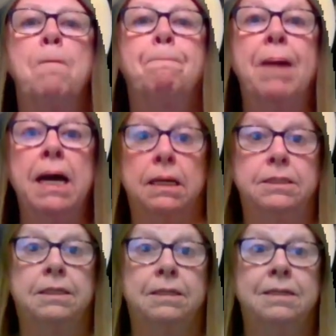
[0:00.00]

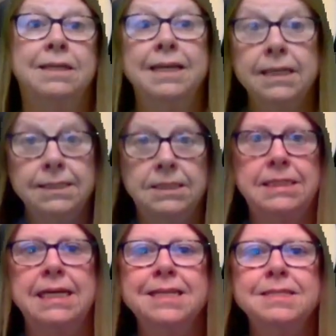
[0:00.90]
But it
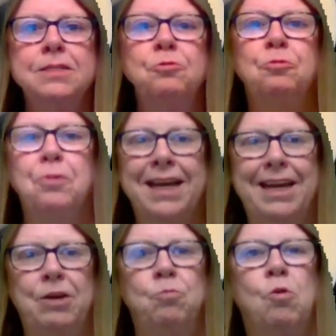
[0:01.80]
doesn't
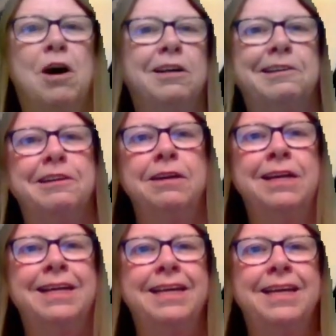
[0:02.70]
rain water,
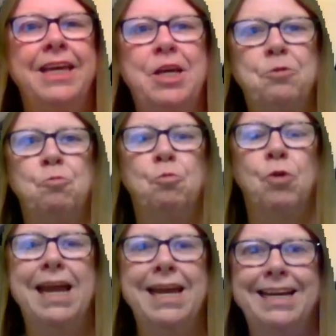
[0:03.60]
it
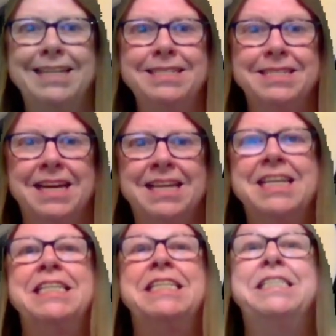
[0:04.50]
rains
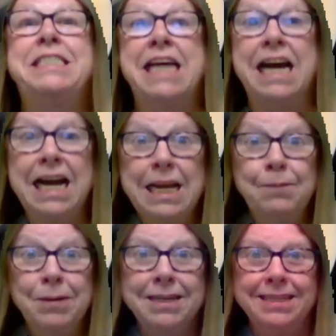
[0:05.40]

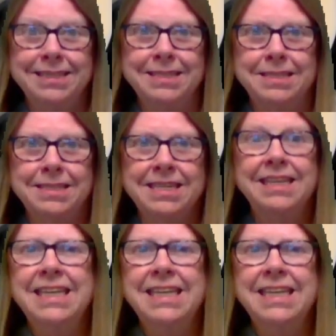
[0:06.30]
diamonds.